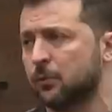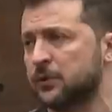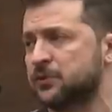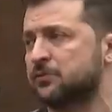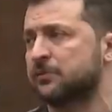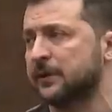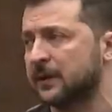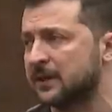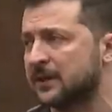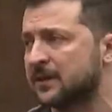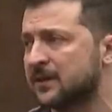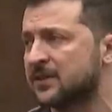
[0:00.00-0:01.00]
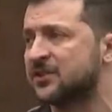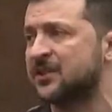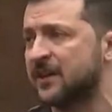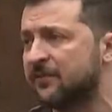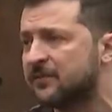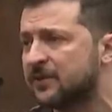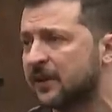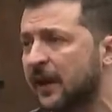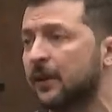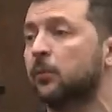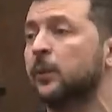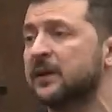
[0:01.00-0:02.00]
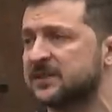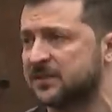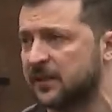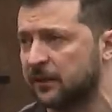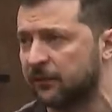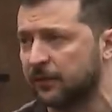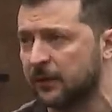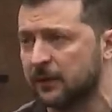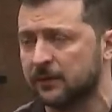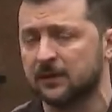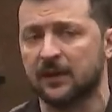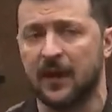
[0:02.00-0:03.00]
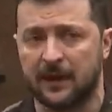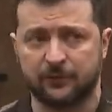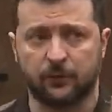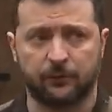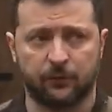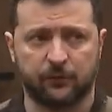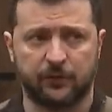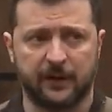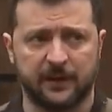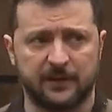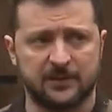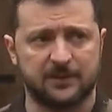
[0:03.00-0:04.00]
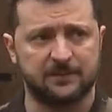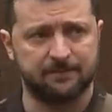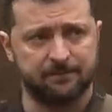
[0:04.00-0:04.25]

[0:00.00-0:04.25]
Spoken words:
which really saved and will save the lives of Ukrainians.